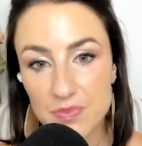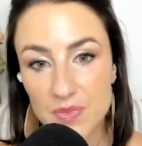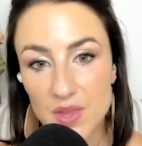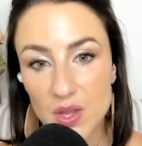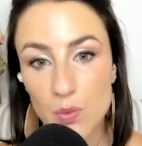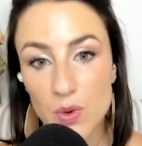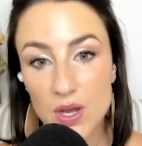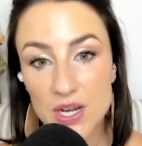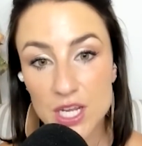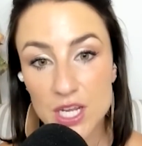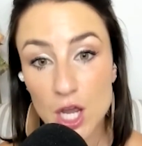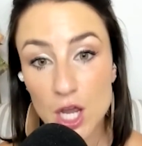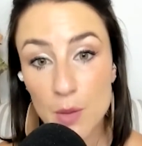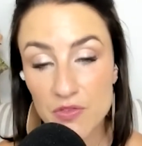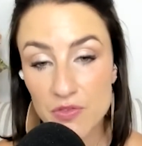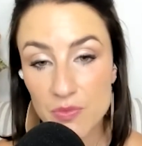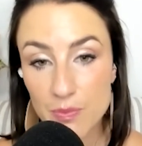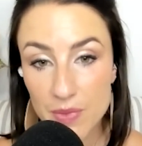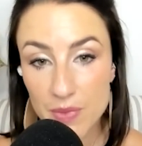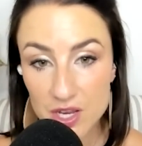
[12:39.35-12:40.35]
One cup
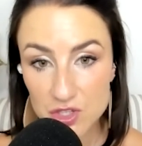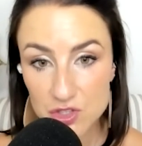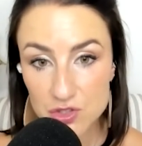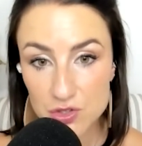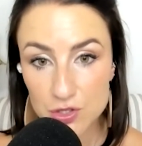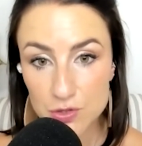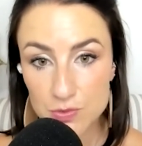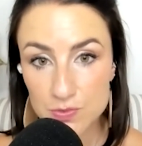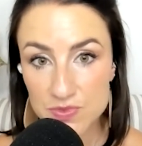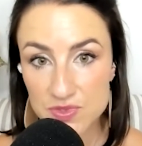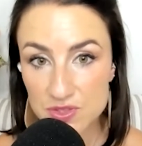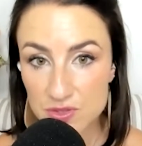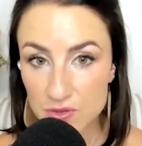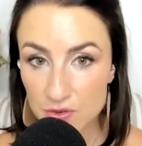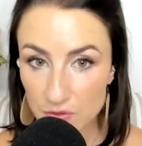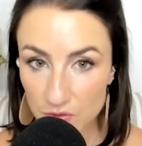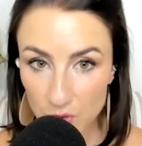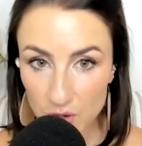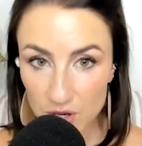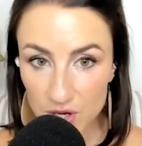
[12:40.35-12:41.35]
of mushrooms,
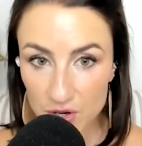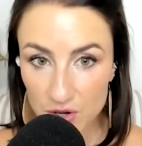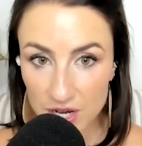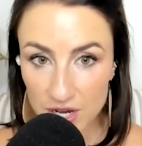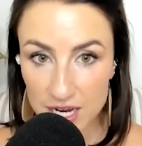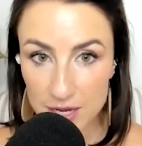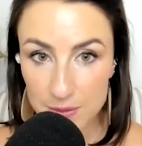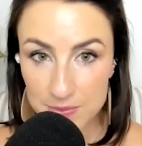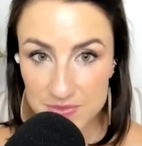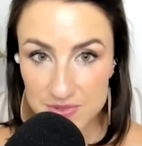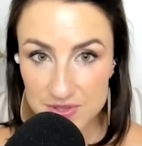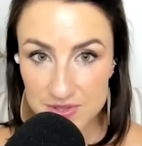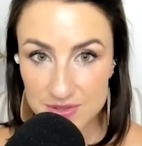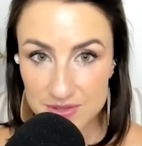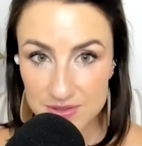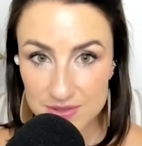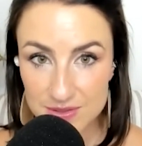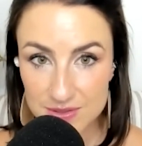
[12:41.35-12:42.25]
four grams.